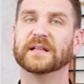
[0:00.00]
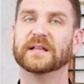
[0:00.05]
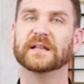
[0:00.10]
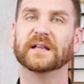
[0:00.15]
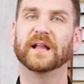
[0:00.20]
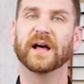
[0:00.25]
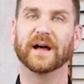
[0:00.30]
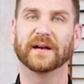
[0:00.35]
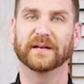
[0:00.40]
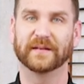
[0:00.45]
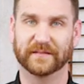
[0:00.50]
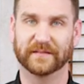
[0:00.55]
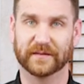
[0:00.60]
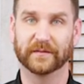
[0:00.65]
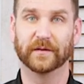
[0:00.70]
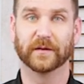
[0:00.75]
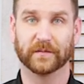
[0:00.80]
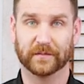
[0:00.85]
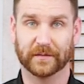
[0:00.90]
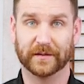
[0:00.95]
a lot
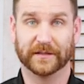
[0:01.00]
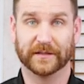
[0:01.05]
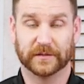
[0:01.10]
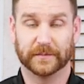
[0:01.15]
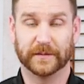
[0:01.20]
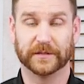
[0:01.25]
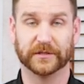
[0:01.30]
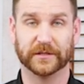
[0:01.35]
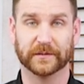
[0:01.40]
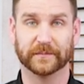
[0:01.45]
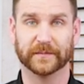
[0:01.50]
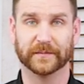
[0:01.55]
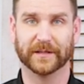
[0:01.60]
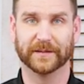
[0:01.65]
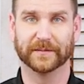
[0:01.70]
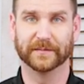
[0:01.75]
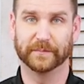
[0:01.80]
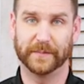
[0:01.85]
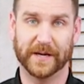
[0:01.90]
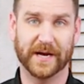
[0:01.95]
especially
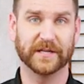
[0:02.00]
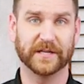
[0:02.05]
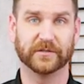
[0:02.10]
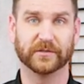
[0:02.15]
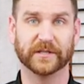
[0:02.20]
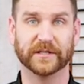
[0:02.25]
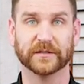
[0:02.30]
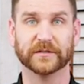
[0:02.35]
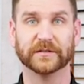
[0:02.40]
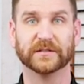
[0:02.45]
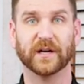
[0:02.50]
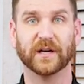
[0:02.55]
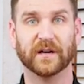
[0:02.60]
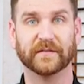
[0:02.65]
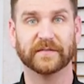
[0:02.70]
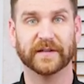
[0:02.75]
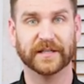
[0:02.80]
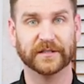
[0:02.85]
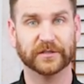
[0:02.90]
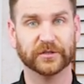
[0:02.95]
in past years,
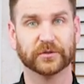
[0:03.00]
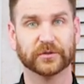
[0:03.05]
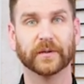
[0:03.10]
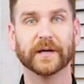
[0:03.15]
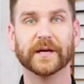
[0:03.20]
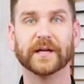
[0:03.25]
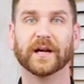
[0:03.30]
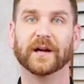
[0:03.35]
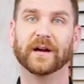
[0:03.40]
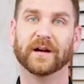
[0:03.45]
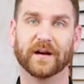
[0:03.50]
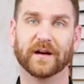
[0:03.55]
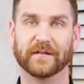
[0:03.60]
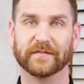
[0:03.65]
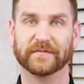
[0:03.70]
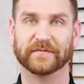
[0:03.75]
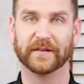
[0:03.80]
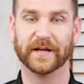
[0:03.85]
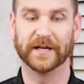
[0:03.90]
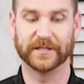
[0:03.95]
of a shrinking
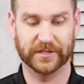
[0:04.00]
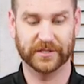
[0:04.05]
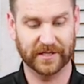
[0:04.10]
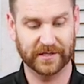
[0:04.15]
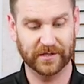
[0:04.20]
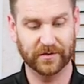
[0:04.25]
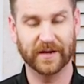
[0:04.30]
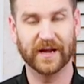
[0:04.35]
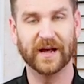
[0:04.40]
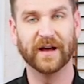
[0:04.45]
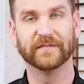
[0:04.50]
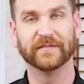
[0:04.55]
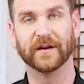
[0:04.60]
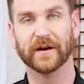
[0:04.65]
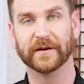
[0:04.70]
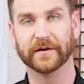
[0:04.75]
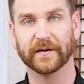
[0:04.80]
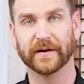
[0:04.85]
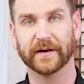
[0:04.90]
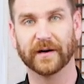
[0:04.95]
of fletch that you have
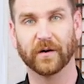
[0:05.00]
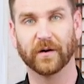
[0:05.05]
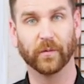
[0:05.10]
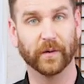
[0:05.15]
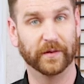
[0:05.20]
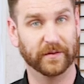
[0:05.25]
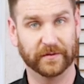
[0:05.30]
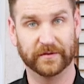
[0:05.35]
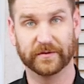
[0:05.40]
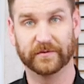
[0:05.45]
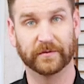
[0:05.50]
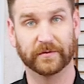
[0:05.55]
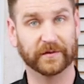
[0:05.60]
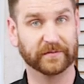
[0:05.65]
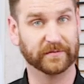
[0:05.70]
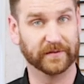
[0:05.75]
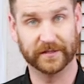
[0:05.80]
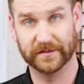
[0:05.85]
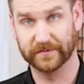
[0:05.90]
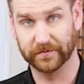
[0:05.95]
on your arrow, whether it's three
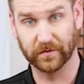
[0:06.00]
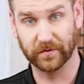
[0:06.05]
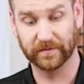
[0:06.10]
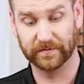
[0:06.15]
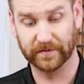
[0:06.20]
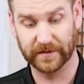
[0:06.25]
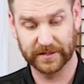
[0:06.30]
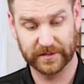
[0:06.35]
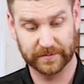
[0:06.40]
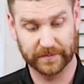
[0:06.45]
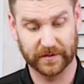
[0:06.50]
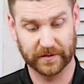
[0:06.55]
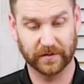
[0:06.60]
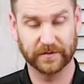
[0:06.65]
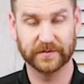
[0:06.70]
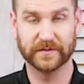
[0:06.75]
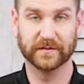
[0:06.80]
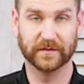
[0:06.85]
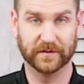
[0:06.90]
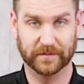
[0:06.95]
fletch, four fletch, but
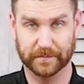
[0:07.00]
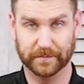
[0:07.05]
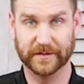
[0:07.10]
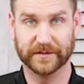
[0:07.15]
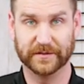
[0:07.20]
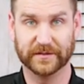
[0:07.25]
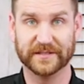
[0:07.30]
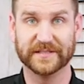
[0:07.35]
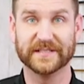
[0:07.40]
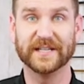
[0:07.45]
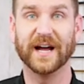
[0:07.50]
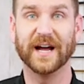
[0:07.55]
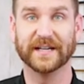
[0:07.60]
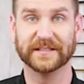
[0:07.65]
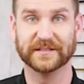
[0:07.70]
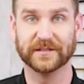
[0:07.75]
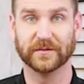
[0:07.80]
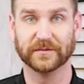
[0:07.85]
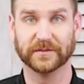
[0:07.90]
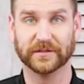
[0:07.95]
also, or, but
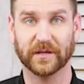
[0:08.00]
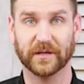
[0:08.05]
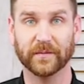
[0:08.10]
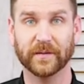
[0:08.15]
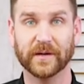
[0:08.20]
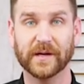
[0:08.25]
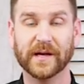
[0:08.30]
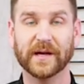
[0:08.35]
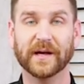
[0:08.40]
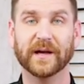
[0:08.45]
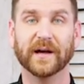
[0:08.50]
size also.